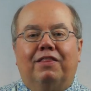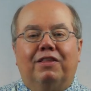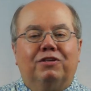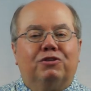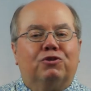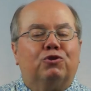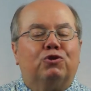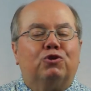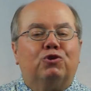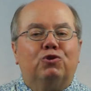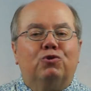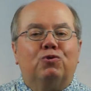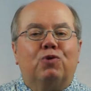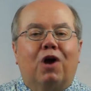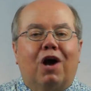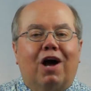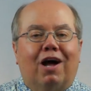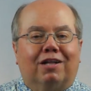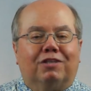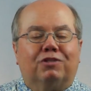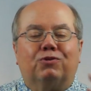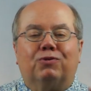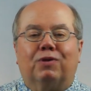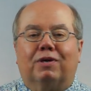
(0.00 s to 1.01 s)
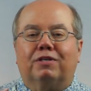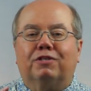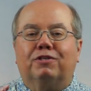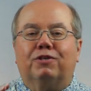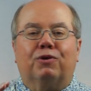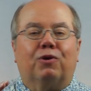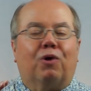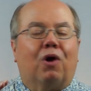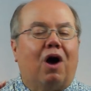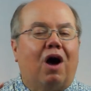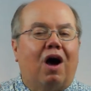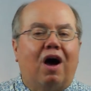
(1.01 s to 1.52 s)
These are two constructs
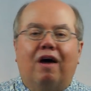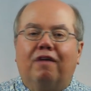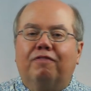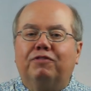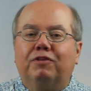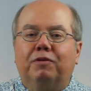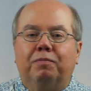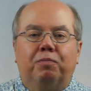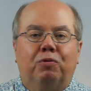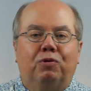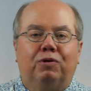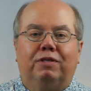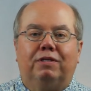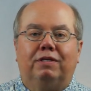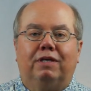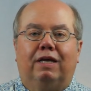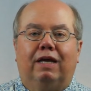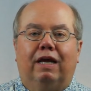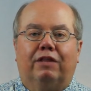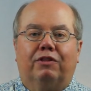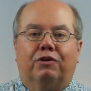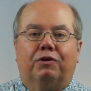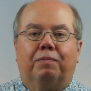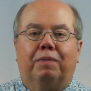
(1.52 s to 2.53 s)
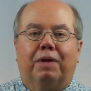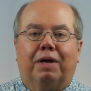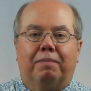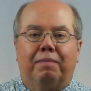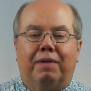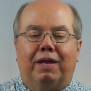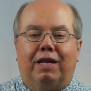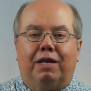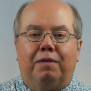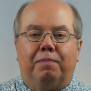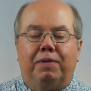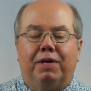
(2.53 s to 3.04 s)
that are often put together by
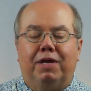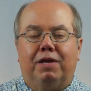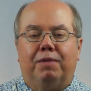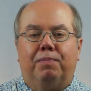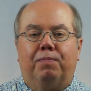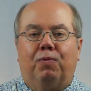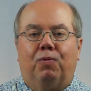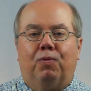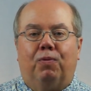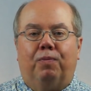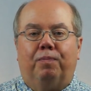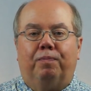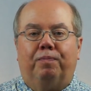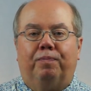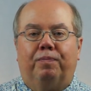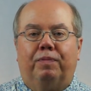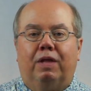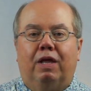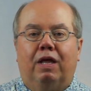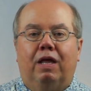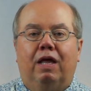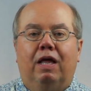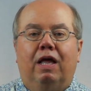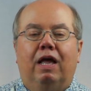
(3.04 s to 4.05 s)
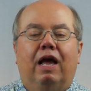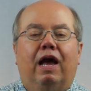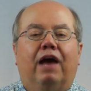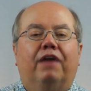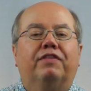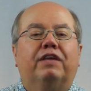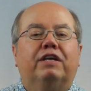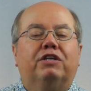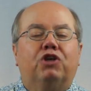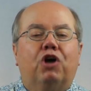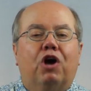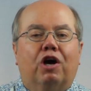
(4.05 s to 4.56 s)
many people.
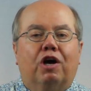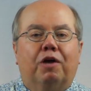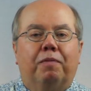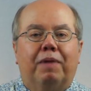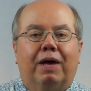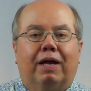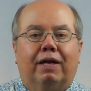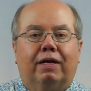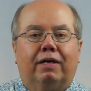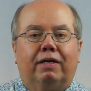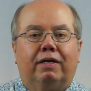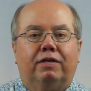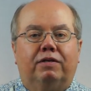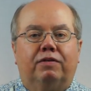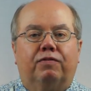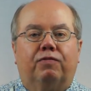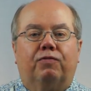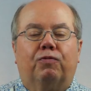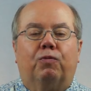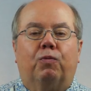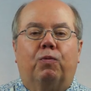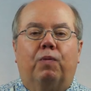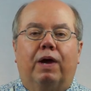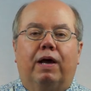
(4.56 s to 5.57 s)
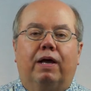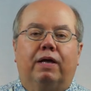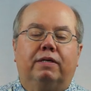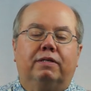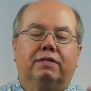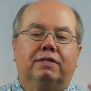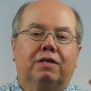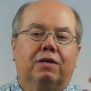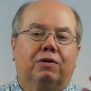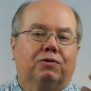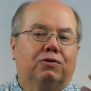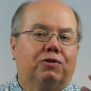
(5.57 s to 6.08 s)
And they talk about it in different
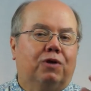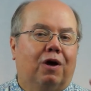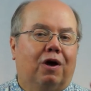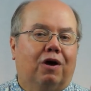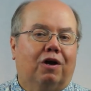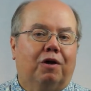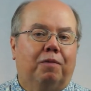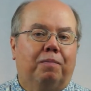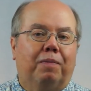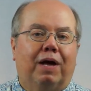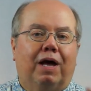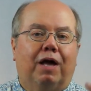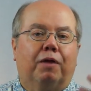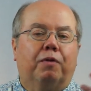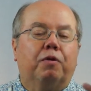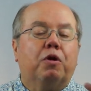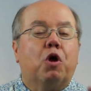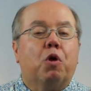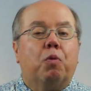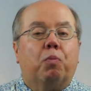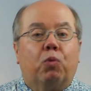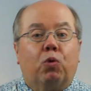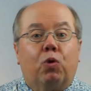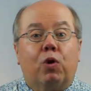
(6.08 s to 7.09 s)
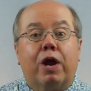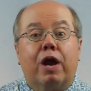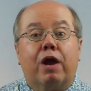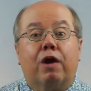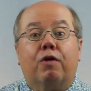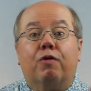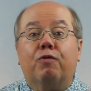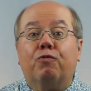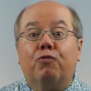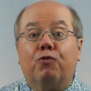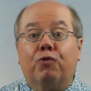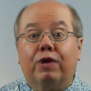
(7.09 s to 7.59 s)
ways. They'll talk about
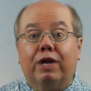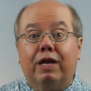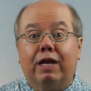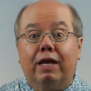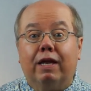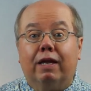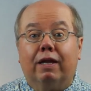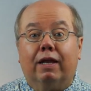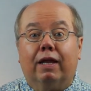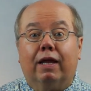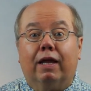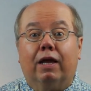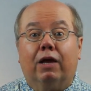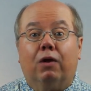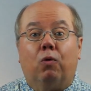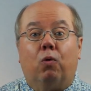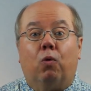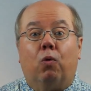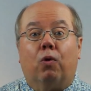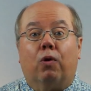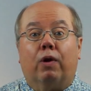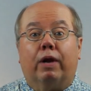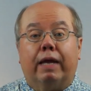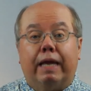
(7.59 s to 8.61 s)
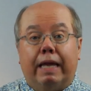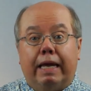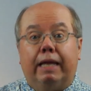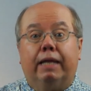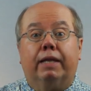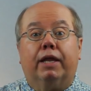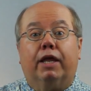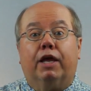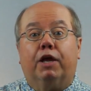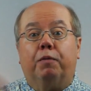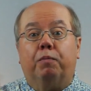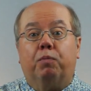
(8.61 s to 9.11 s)
prayer for healing or
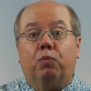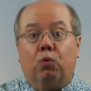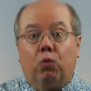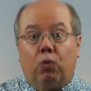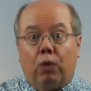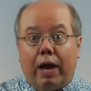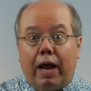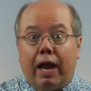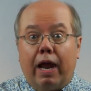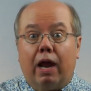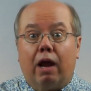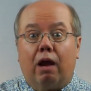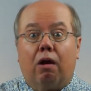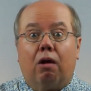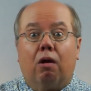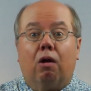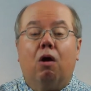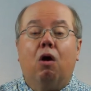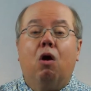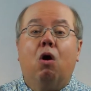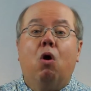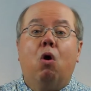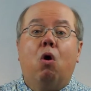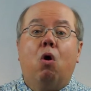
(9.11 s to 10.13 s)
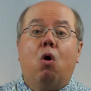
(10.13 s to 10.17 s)
healing prayer